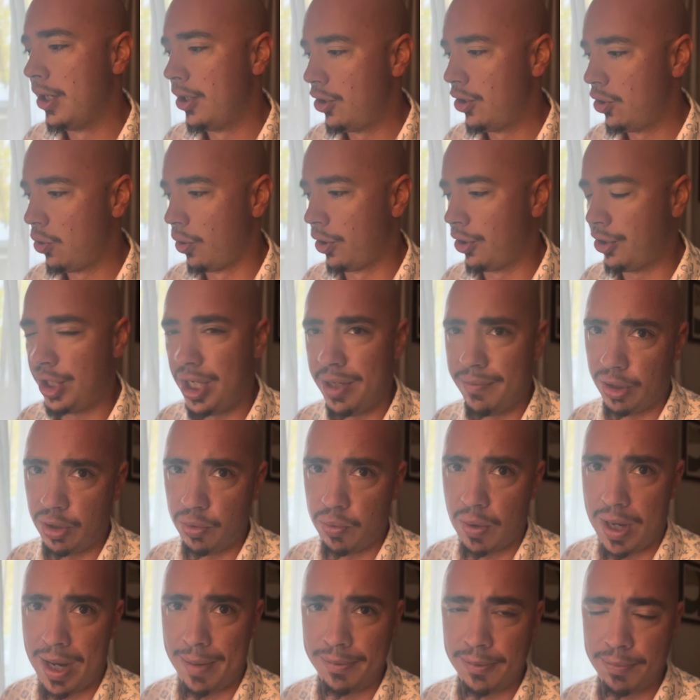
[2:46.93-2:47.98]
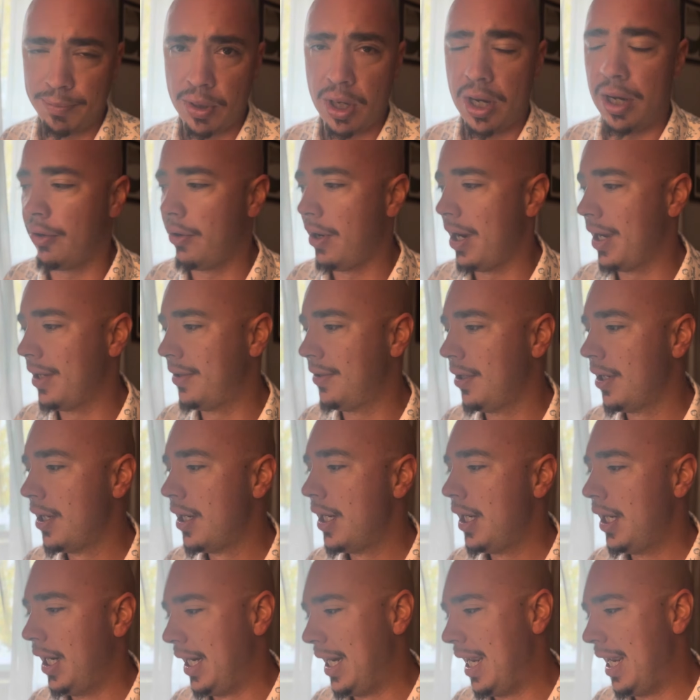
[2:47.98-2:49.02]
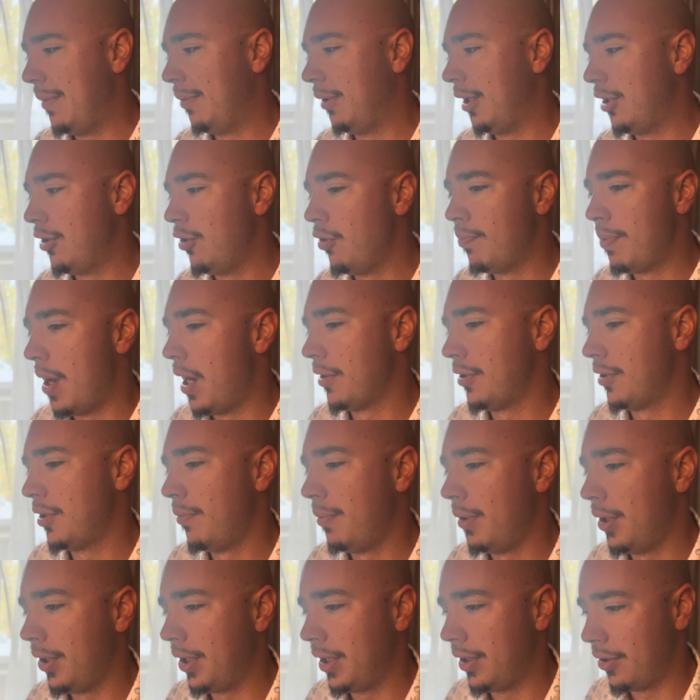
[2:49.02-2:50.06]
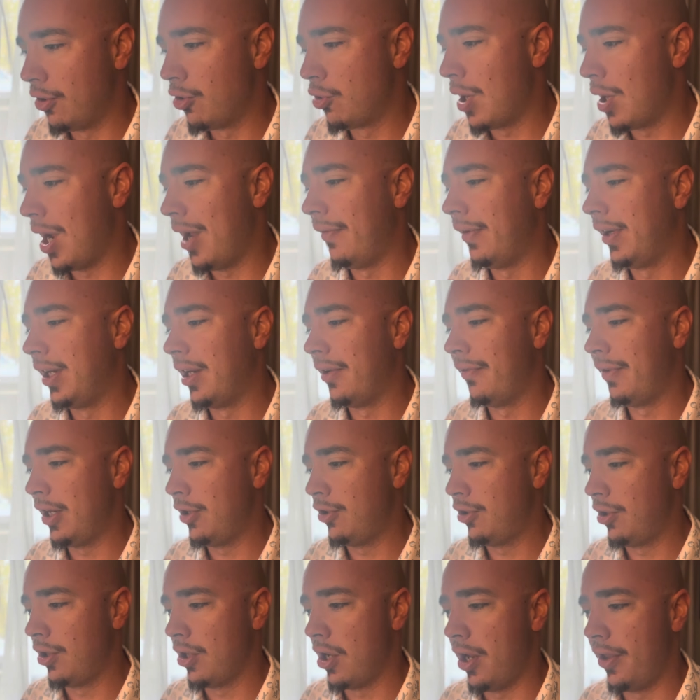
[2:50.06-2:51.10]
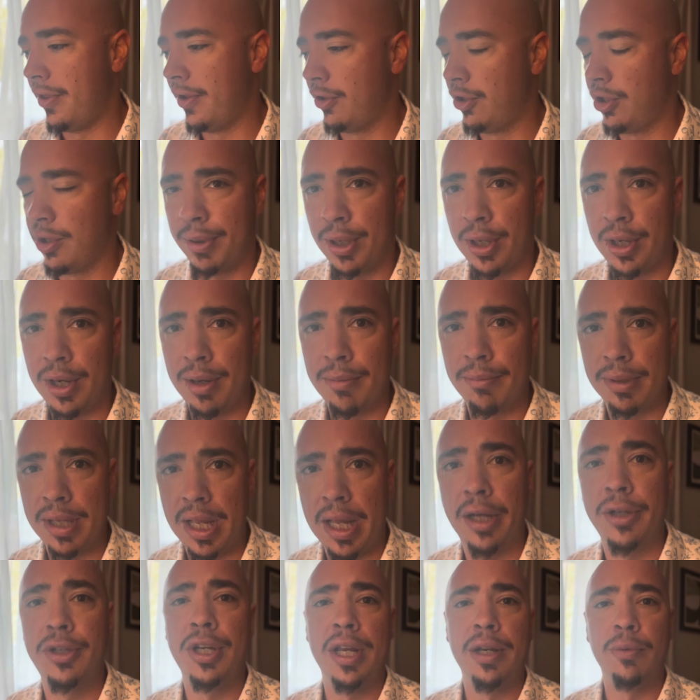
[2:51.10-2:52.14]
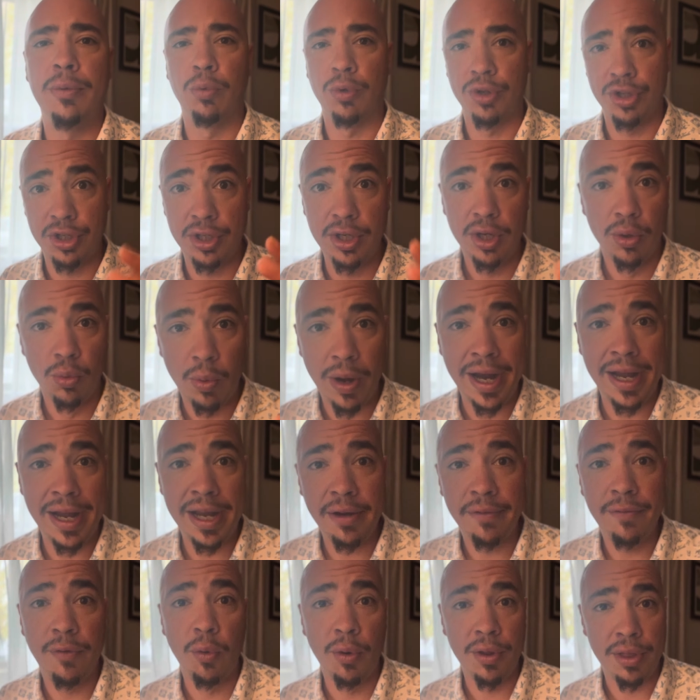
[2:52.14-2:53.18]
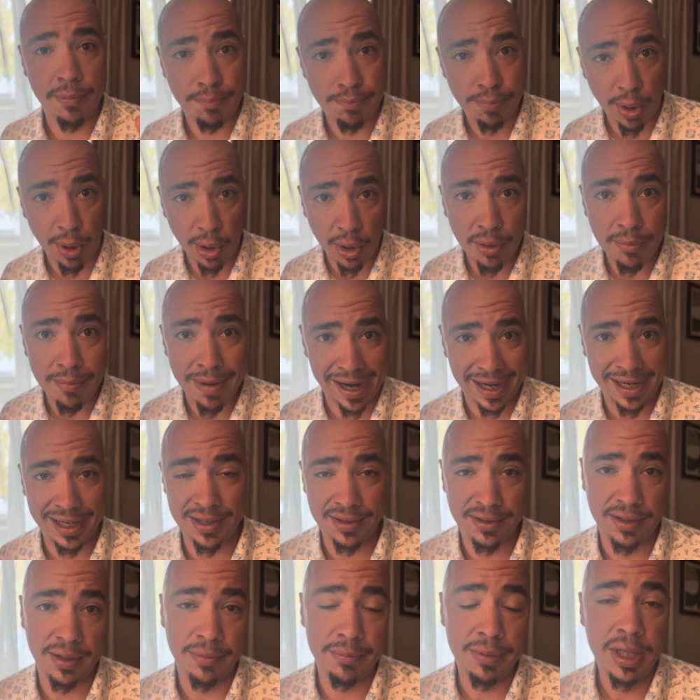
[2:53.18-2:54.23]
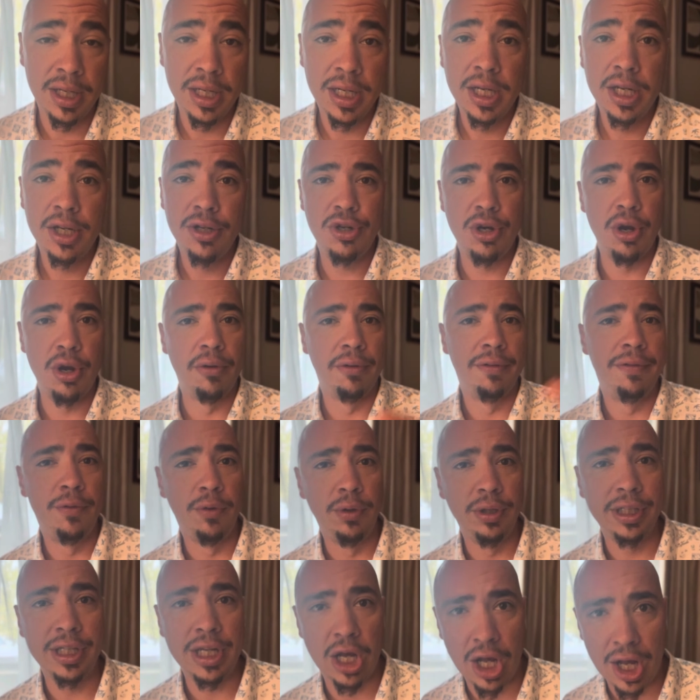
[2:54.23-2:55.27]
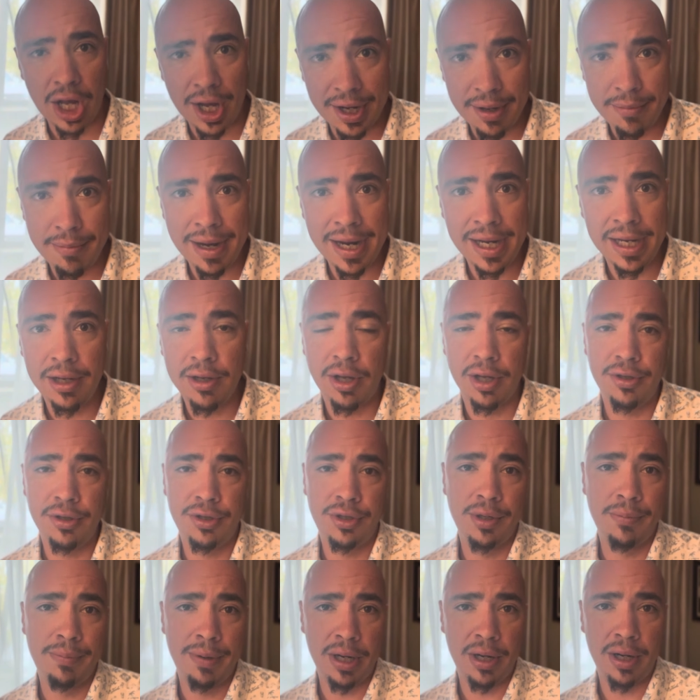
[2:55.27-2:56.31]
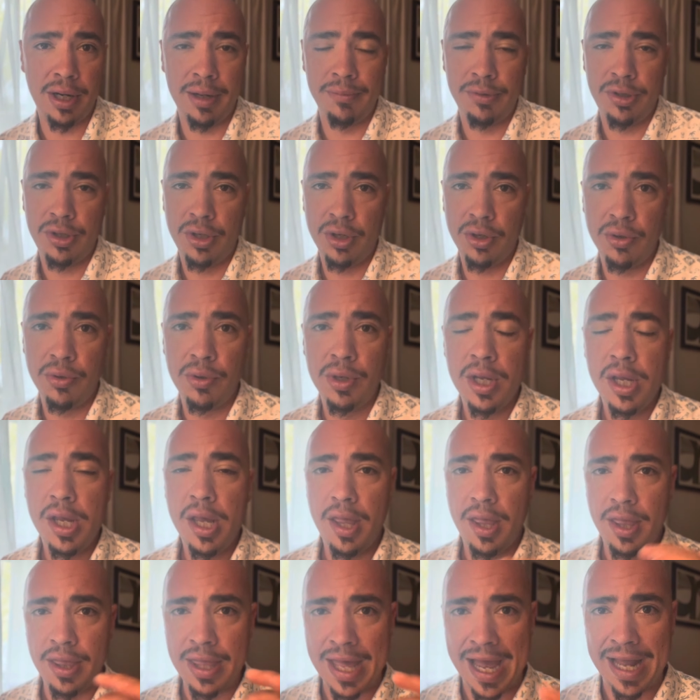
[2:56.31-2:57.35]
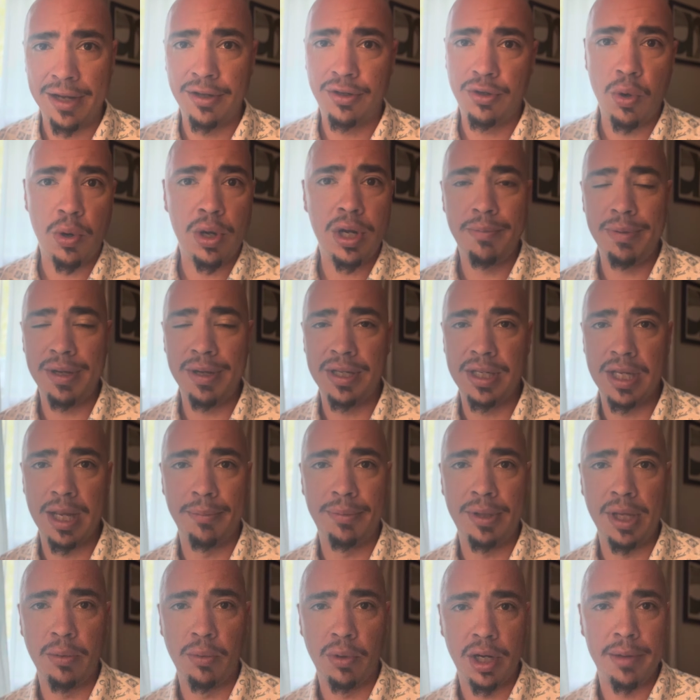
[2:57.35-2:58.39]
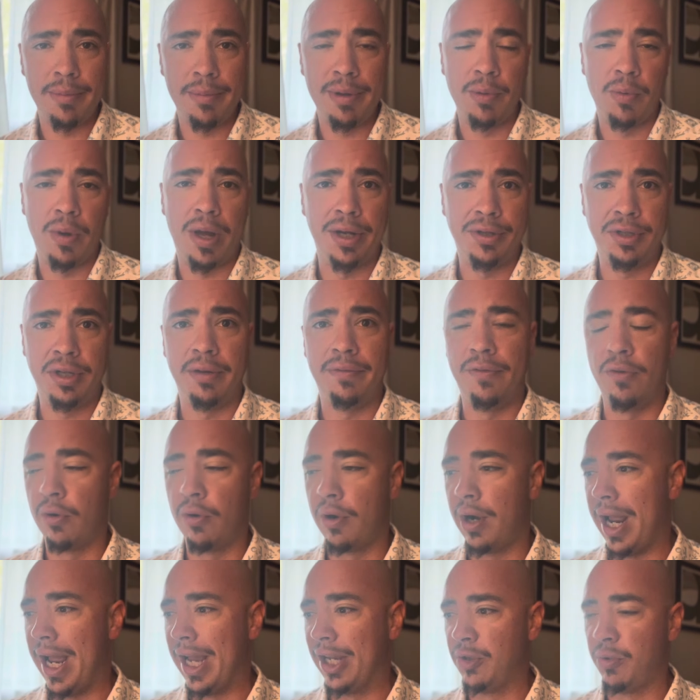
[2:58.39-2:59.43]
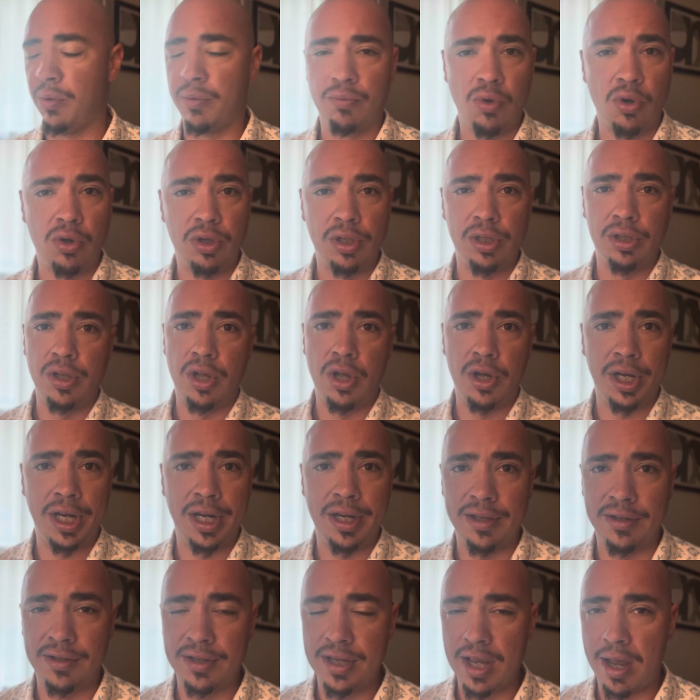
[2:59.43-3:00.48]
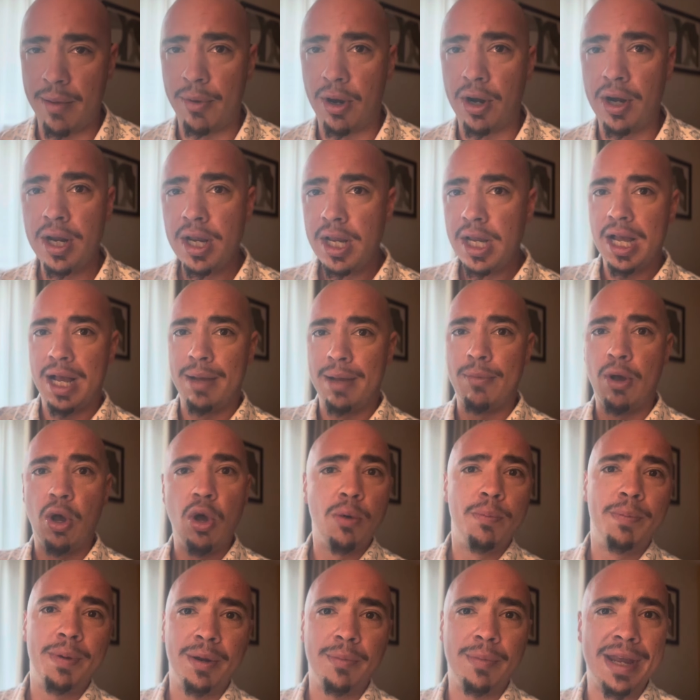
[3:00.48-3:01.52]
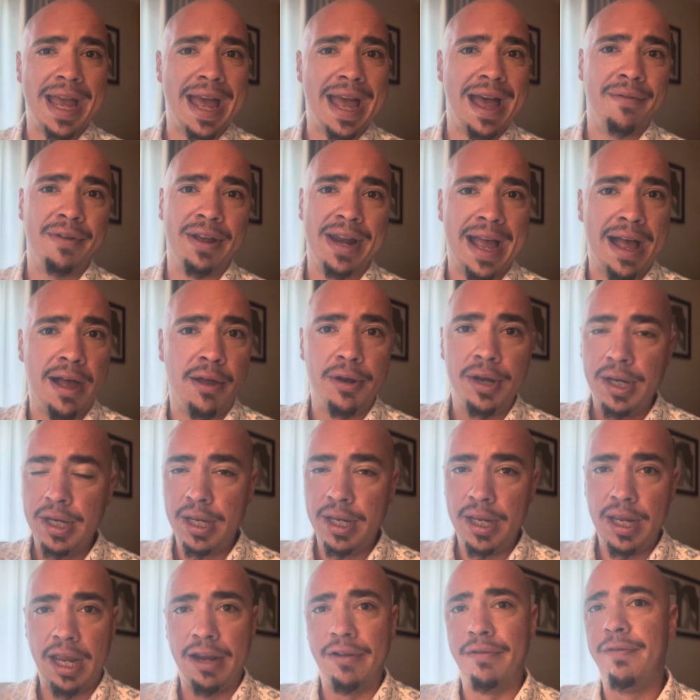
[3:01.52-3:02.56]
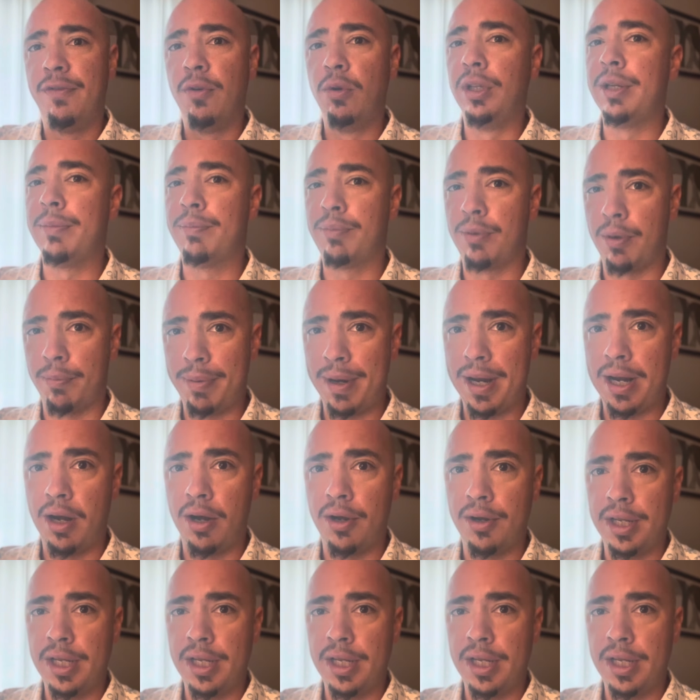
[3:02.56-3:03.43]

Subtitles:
towards ShibaSwap's progress, enabling new possibilities and driving innovation on the Shibarium blockchain. We're still waiting for the burn mechanism to go fully automated on Shibarium too. That is going to be something we're going to be watching for as we roll along into the summer. I'm hoping we have it out and fully prepared